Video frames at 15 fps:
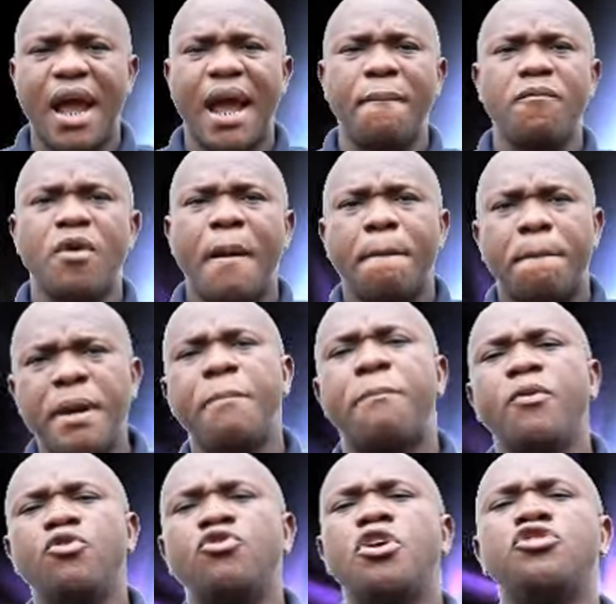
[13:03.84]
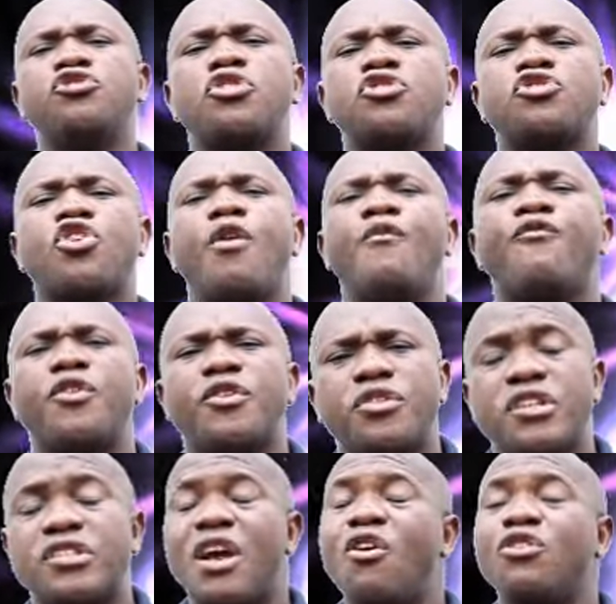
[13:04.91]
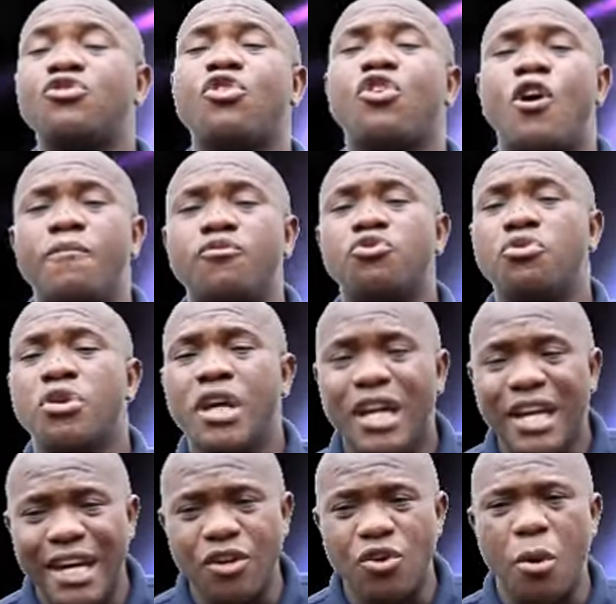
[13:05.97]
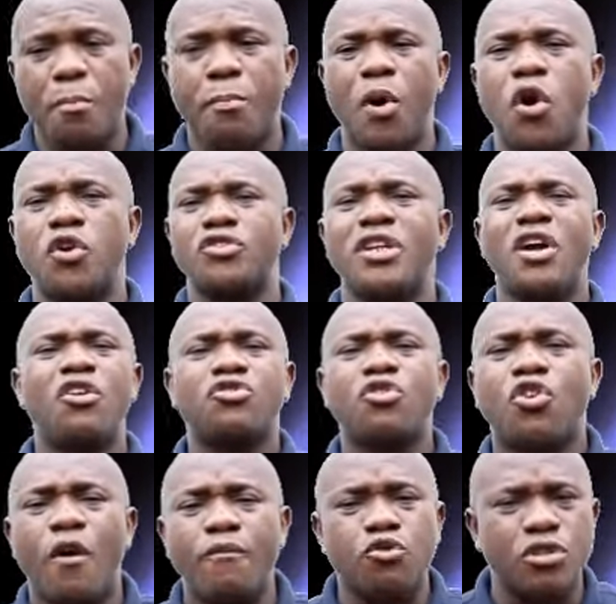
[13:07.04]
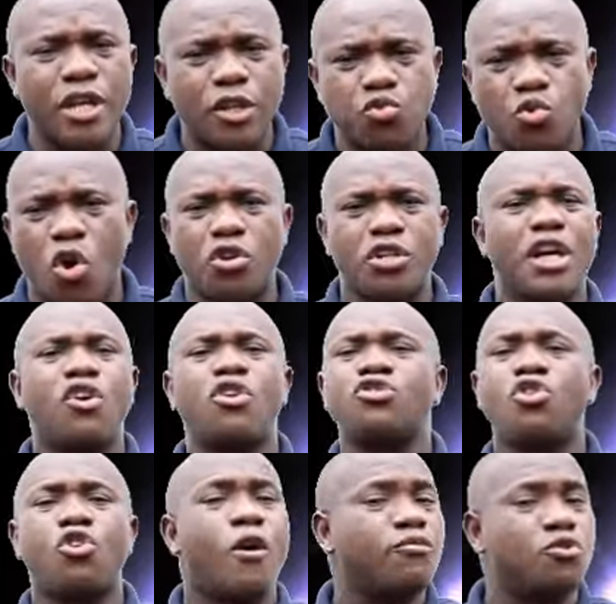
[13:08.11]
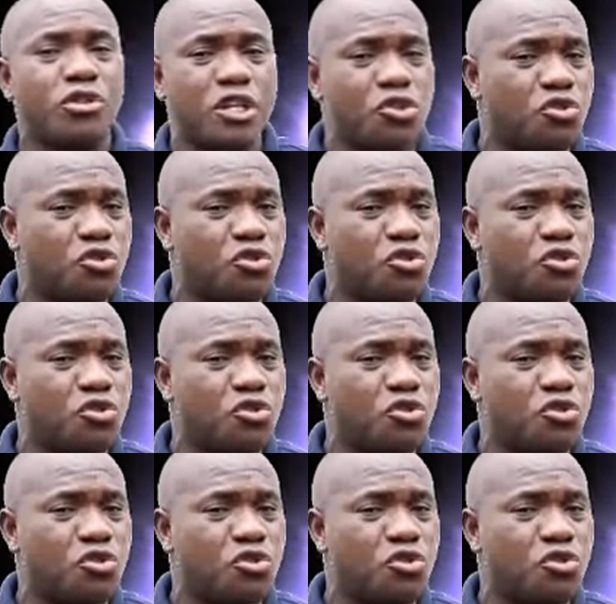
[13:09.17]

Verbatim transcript: And people don't just come for things. They also come to, you know, bond. They also come to network. They also come to